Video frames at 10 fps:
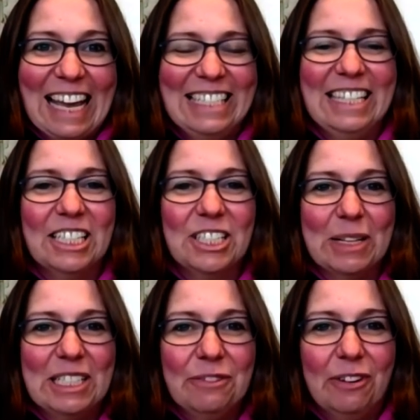18 to
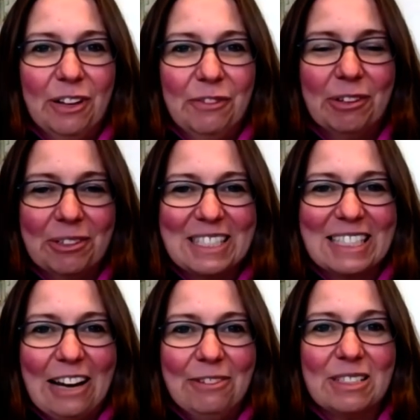25-year-old
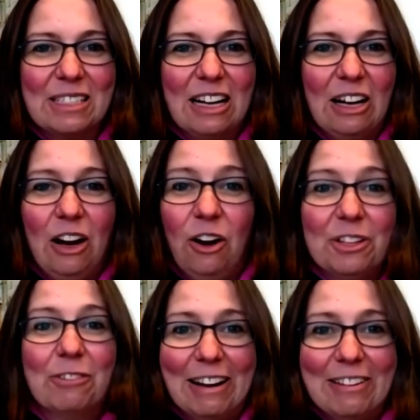Scouts on
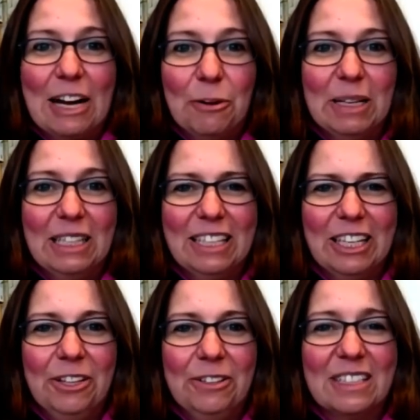the ground helping in the
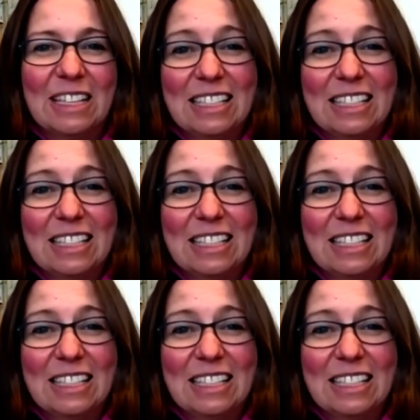queues,